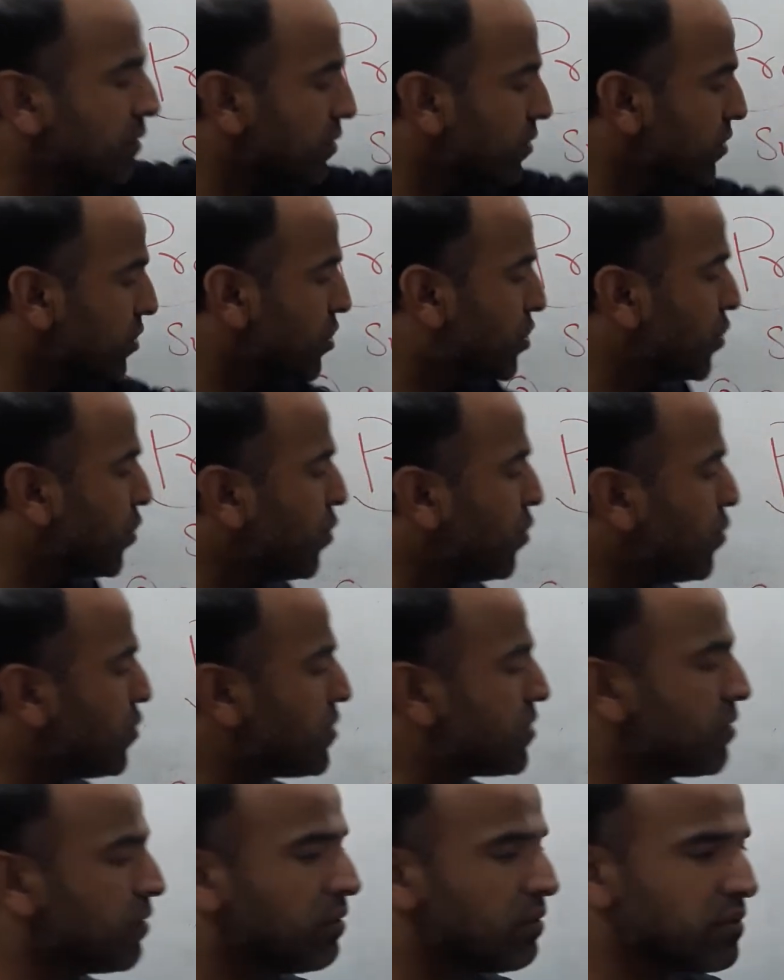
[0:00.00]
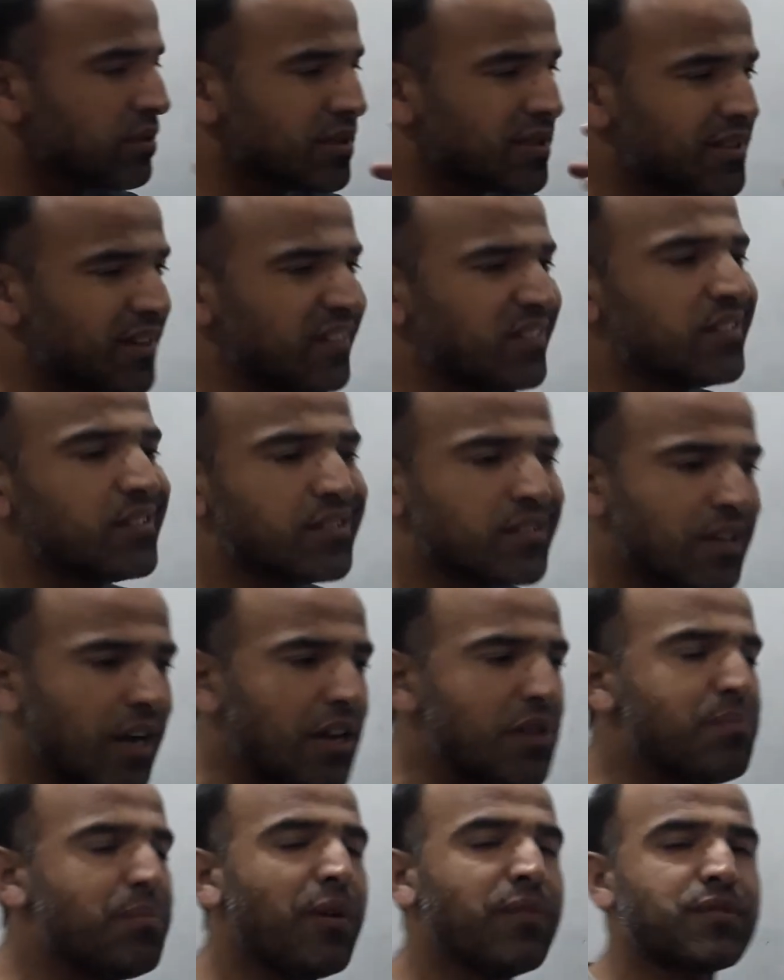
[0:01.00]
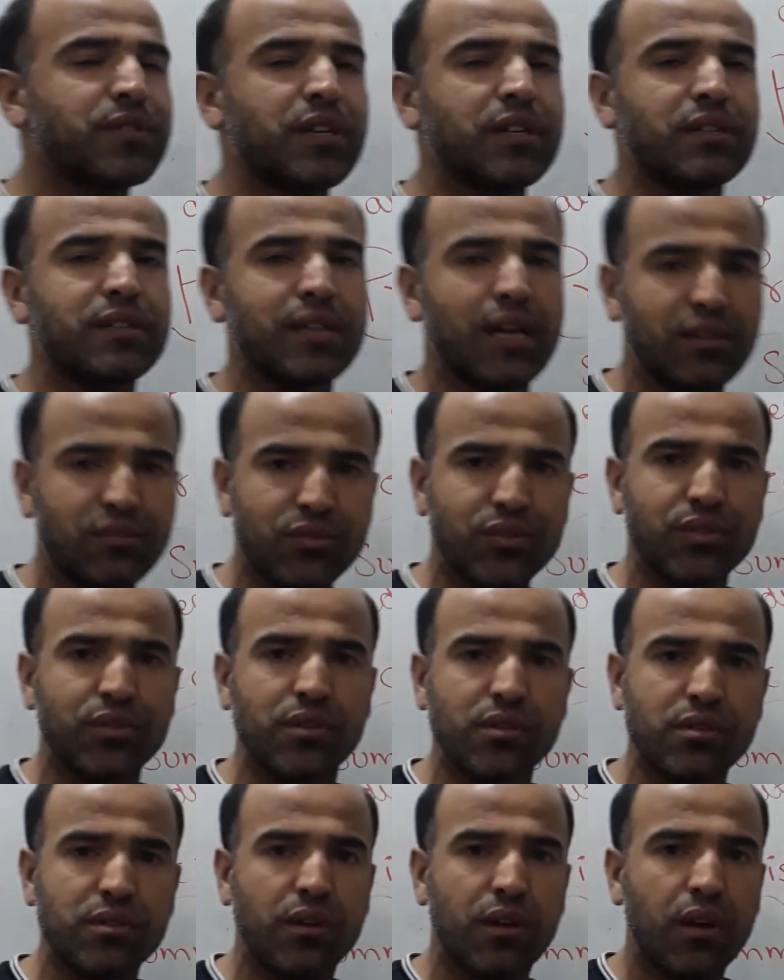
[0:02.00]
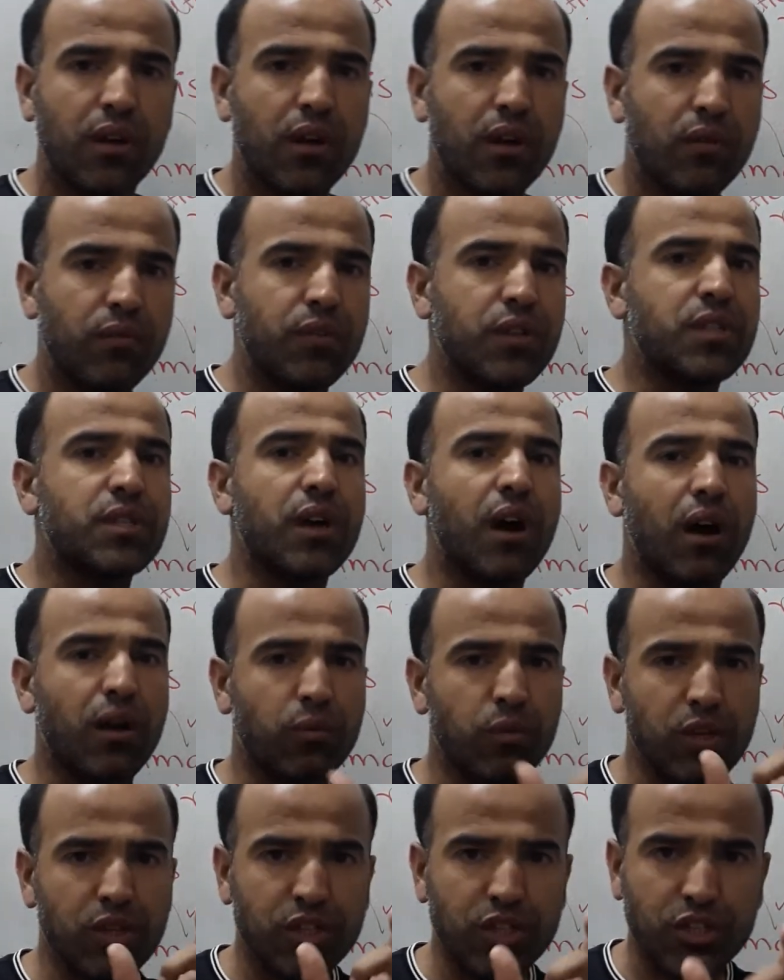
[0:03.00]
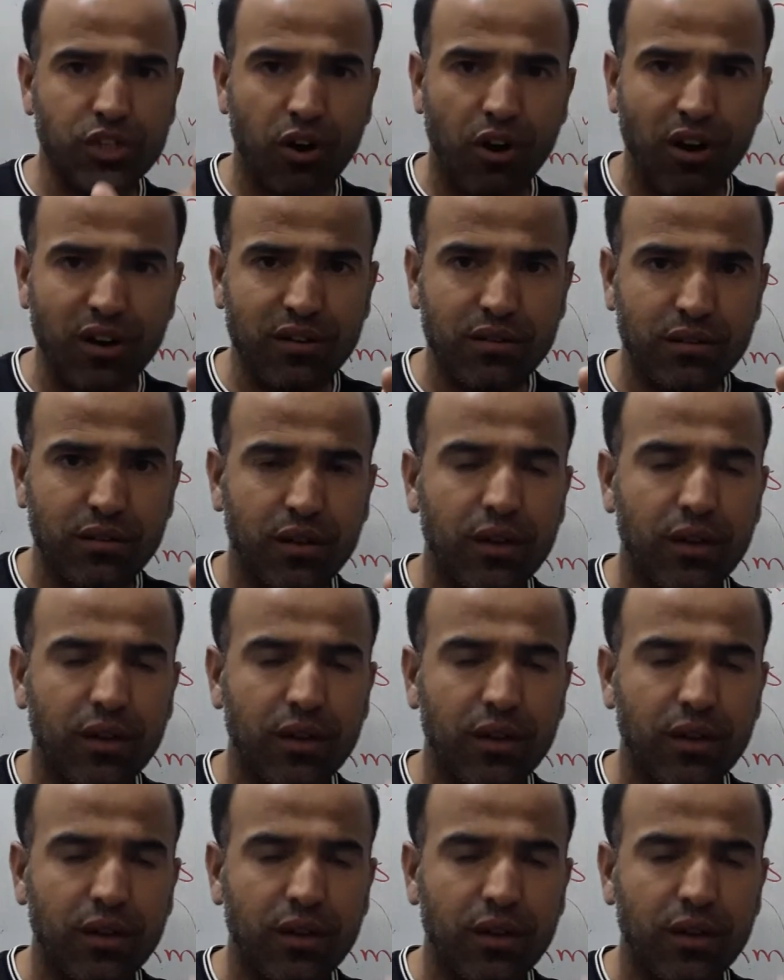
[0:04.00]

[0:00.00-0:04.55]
use such type of sentences which are very short,